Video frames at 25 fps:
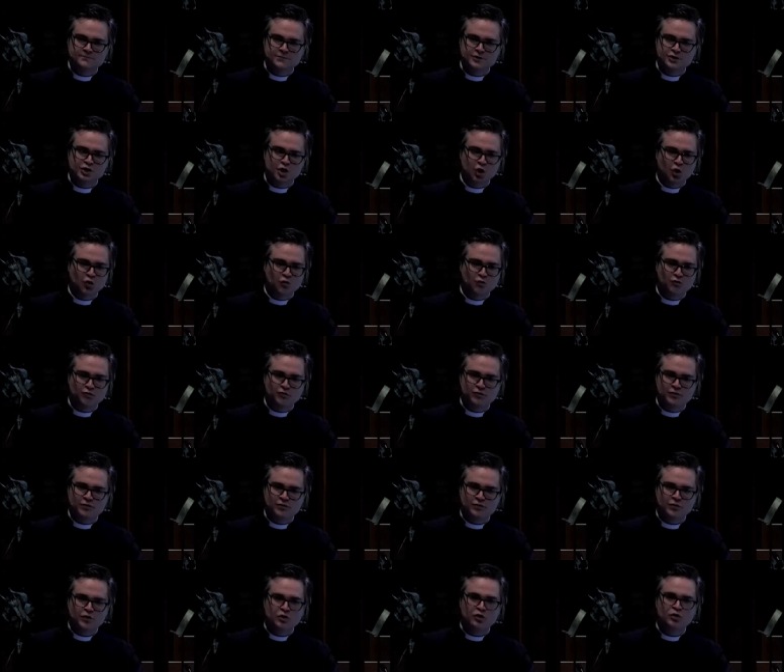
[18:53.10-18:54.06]
Don't
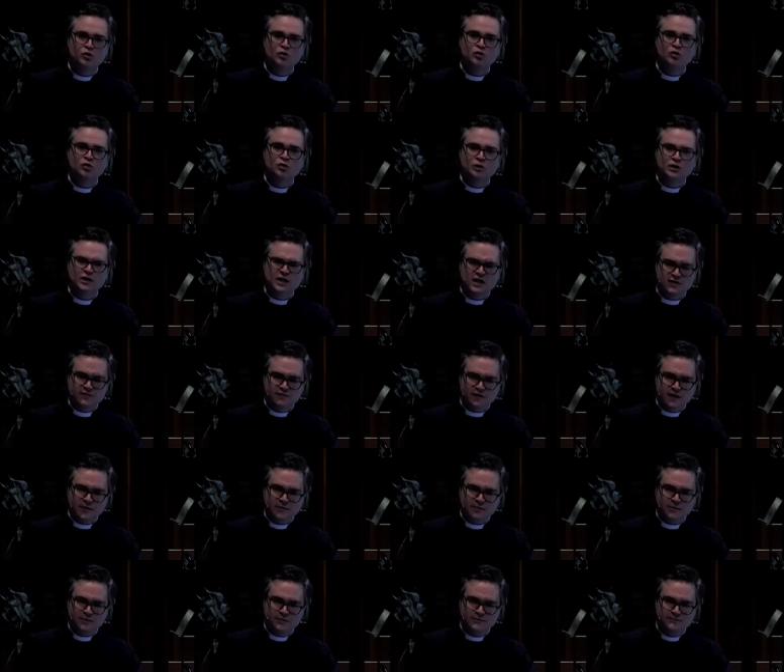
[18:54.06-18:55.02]
give
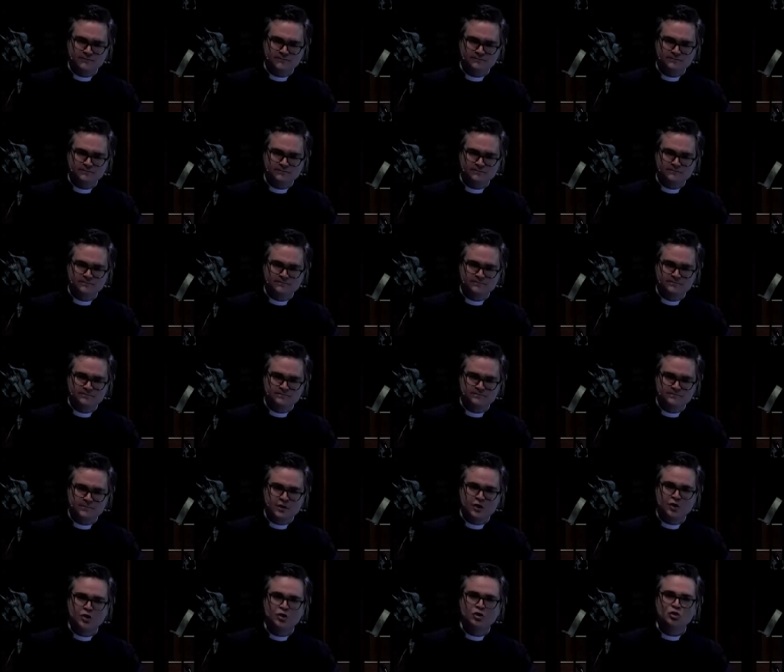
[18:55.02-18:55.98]
up.
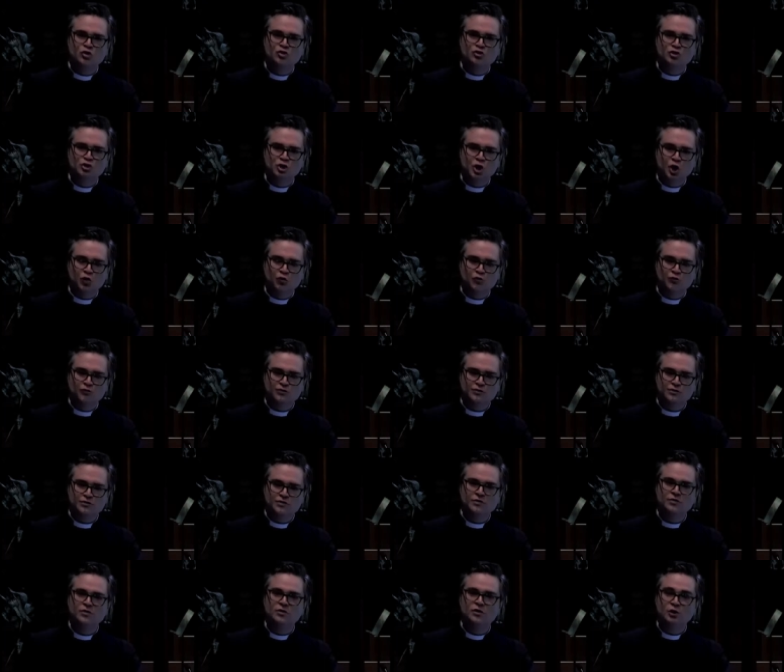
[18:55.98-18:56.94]
Don't
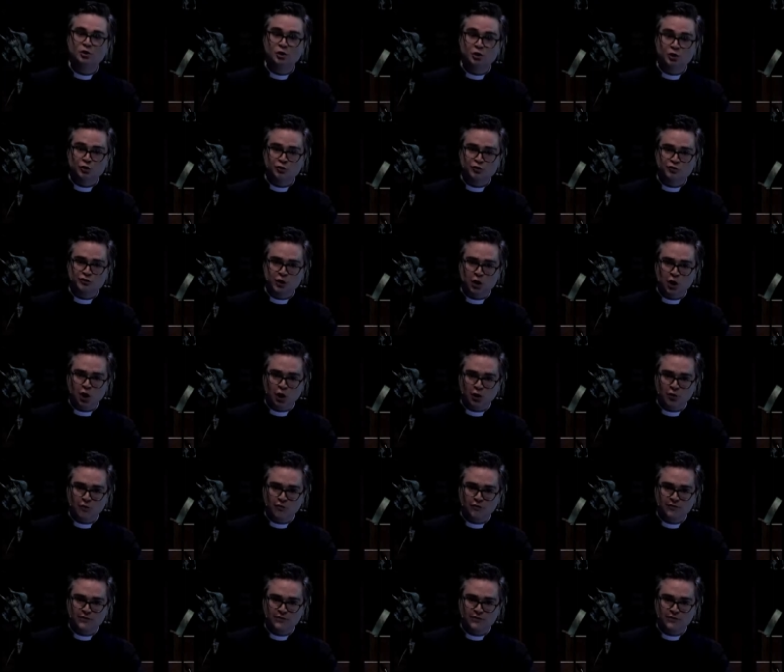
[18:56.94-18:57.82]
lose heart.